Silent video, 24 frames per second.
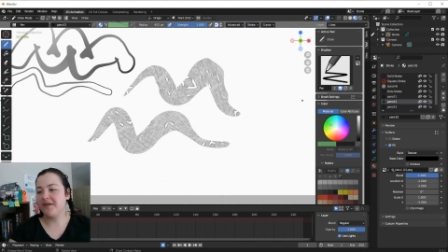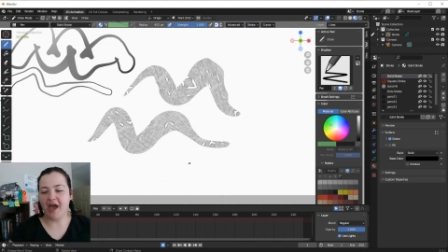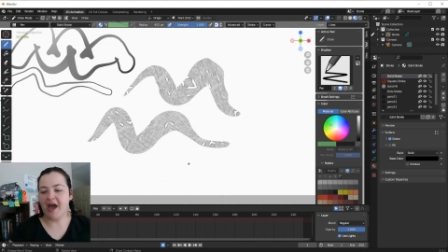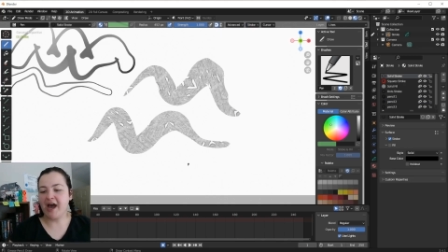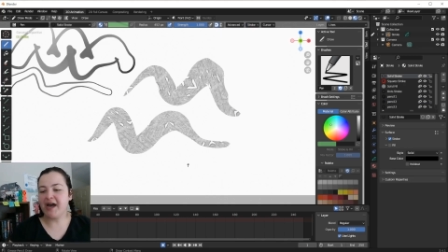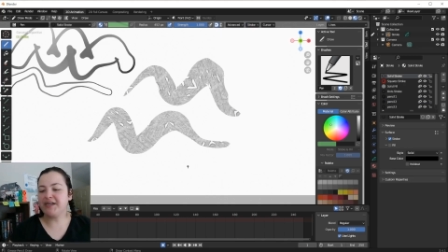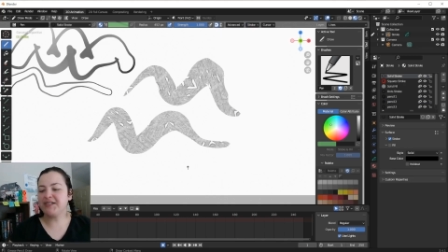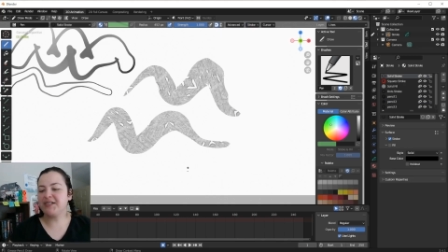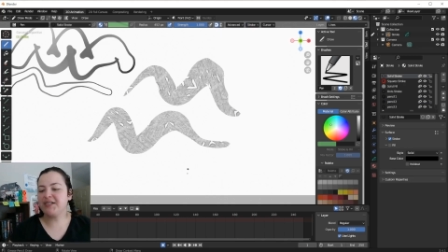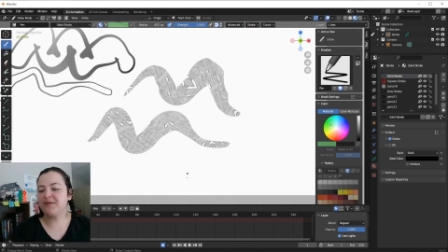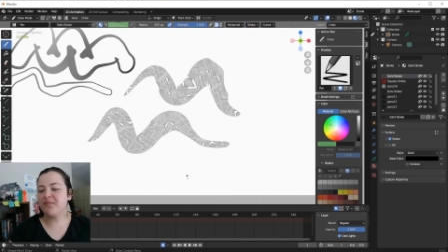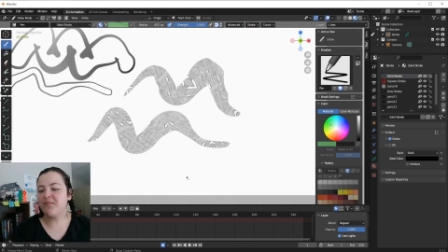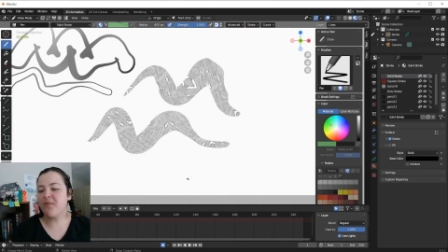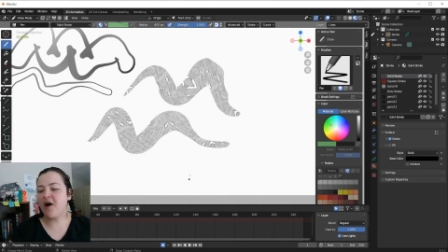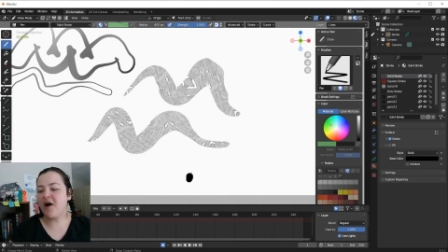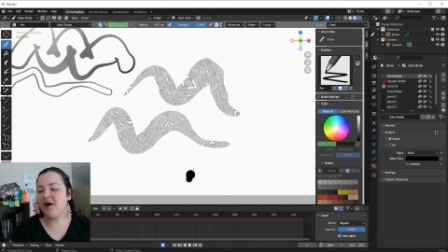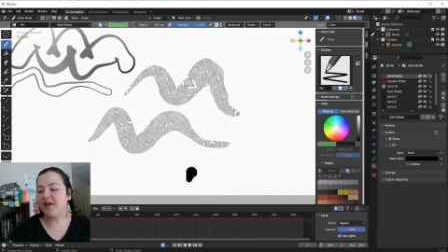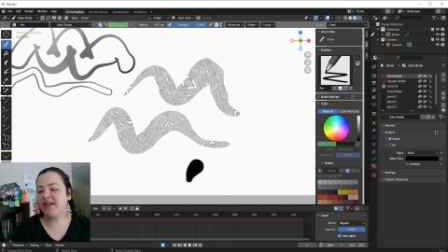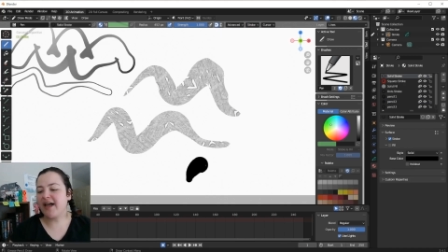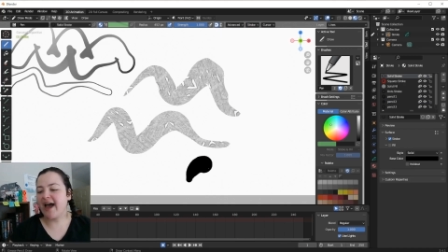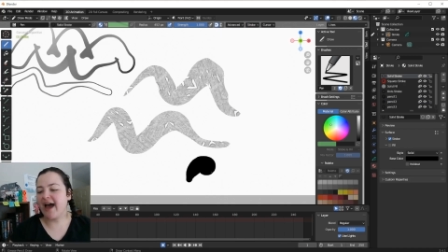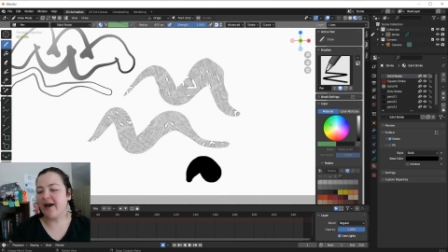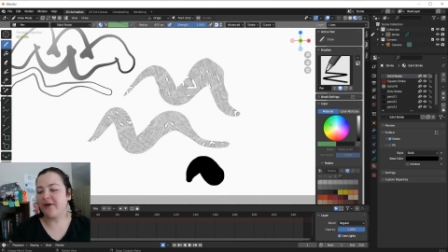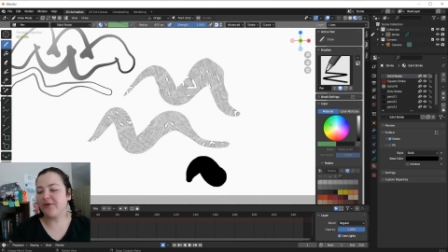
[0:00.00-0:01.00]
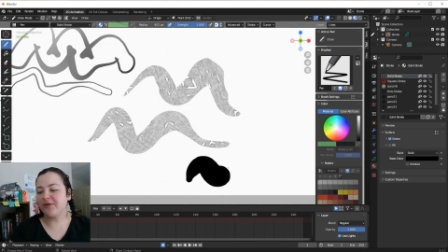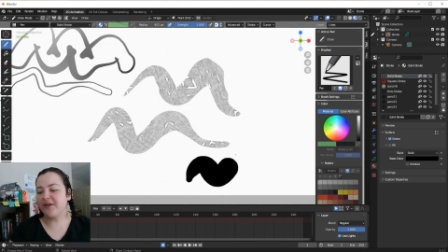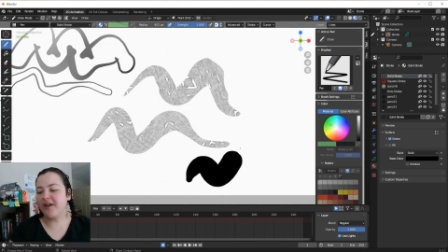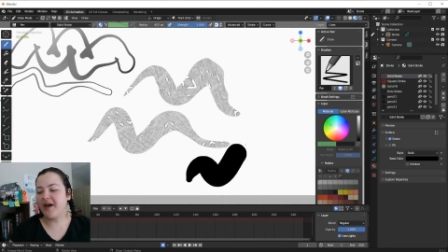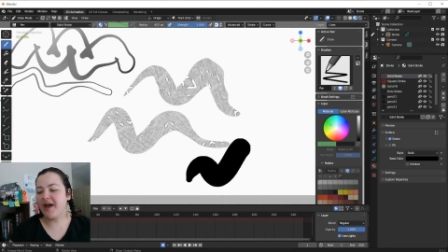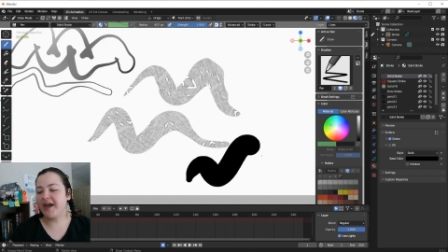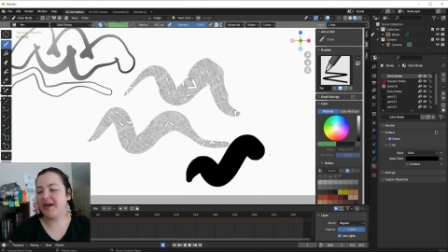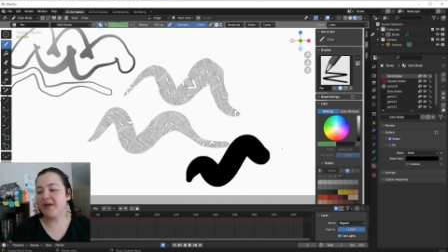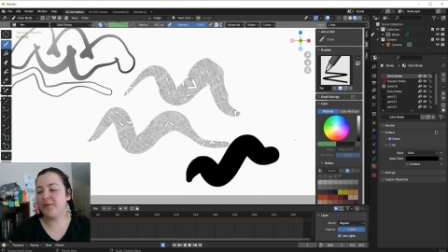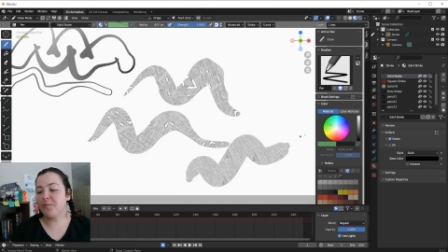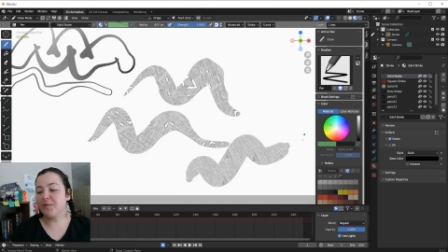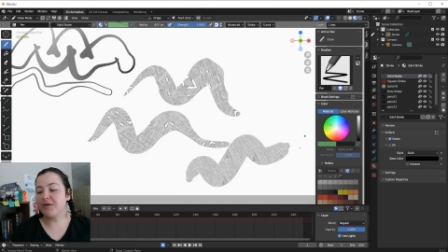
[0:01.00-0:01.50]
a small
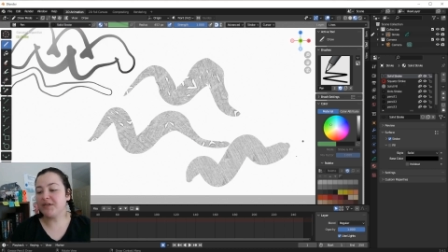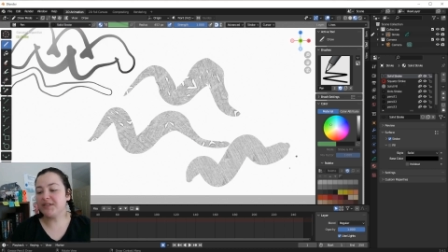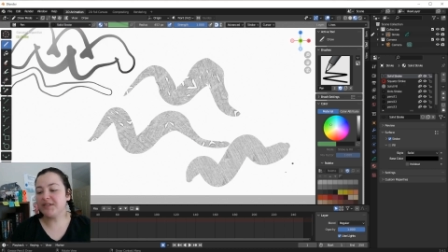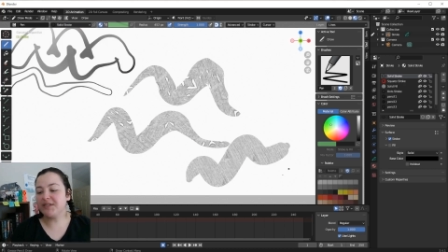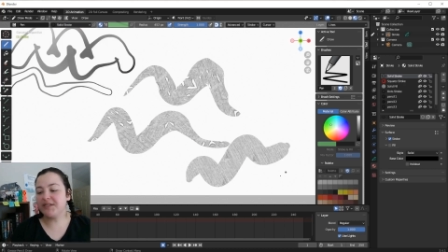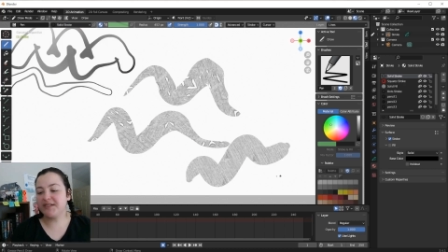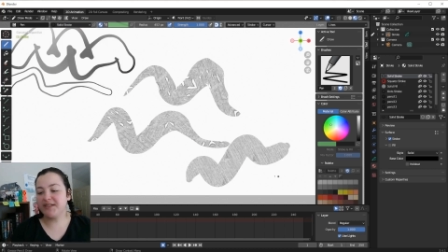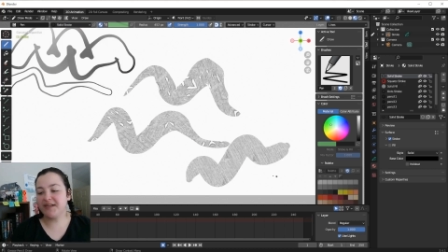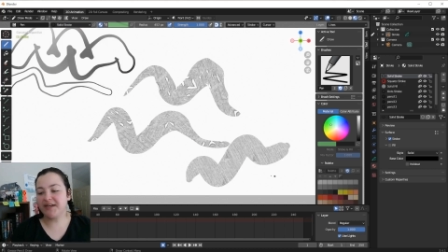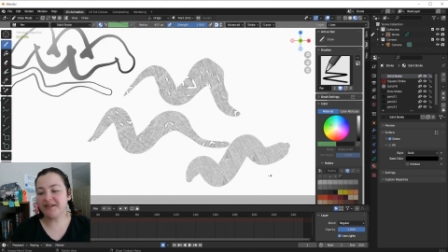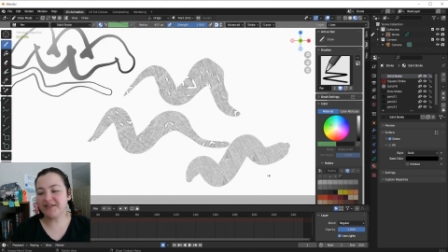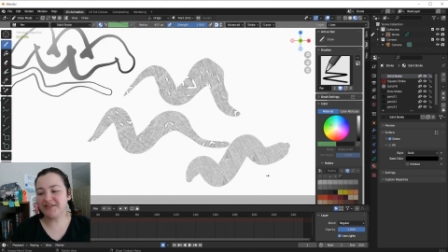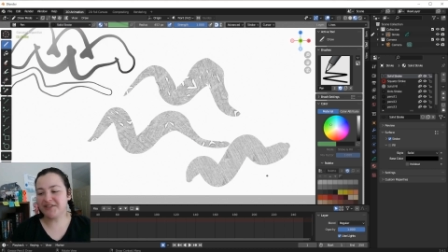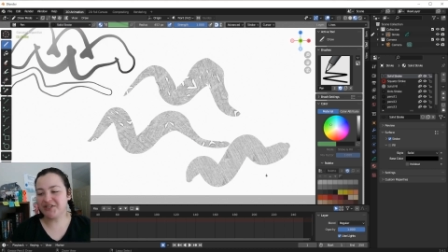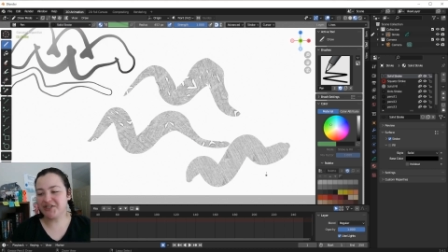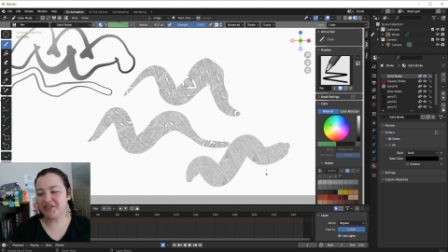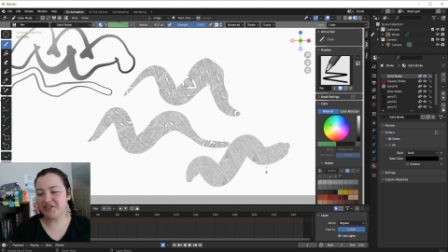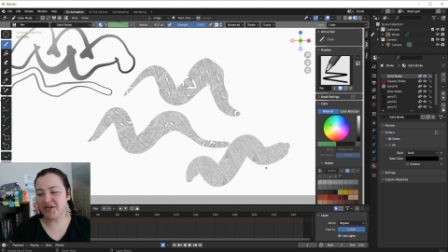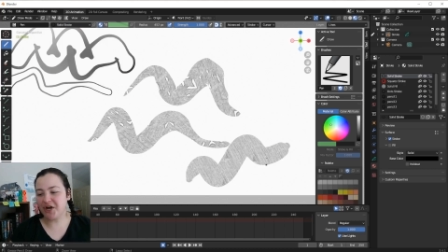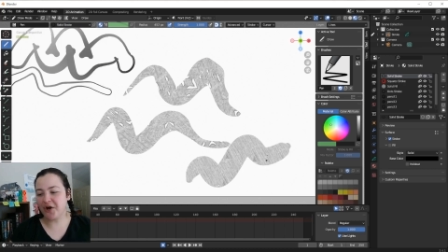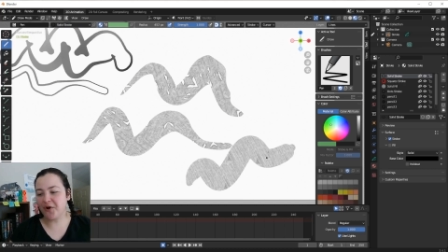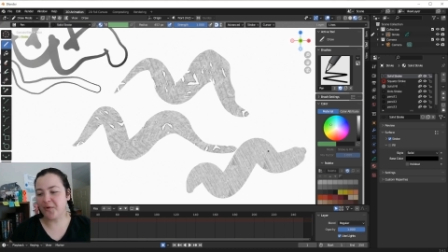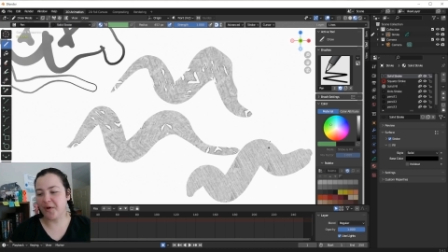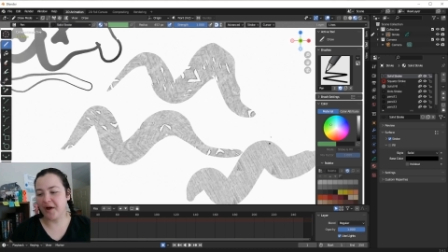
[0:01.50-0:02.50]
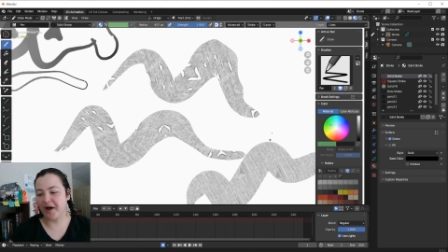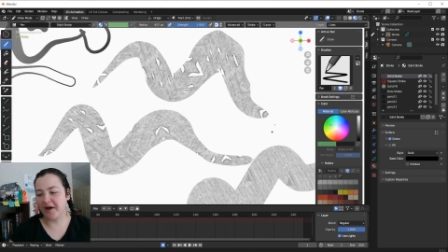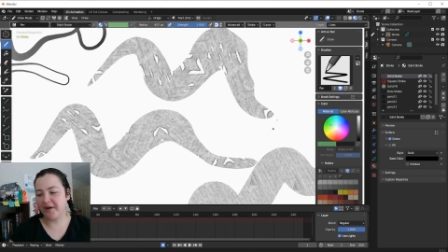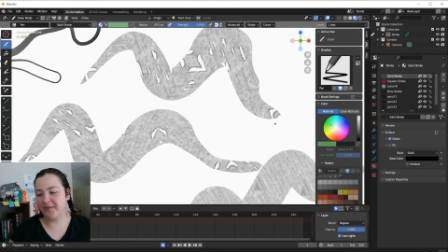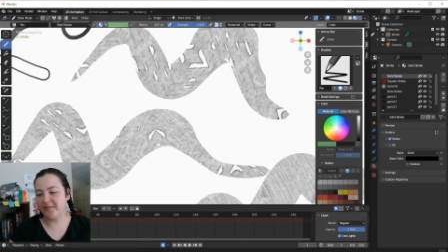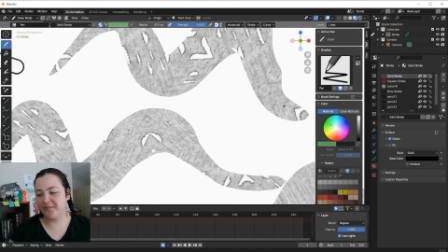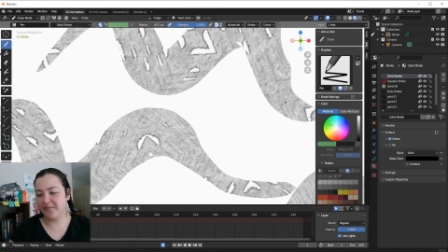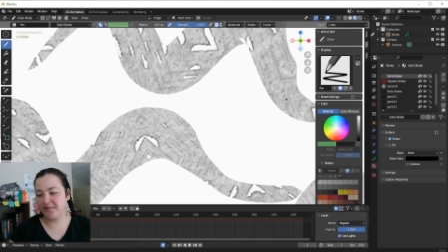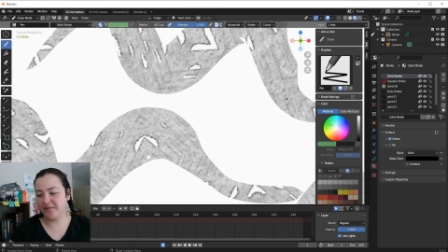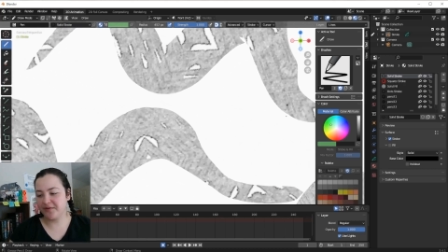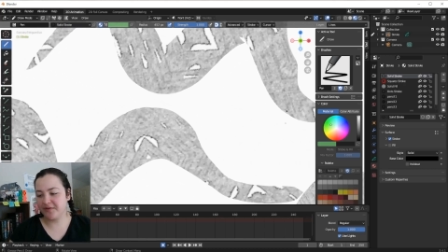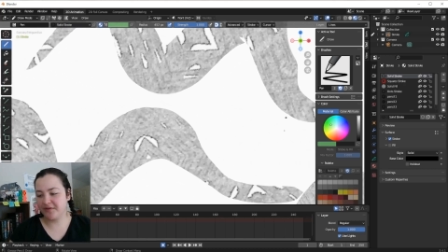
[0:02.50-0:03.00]
outline will still show up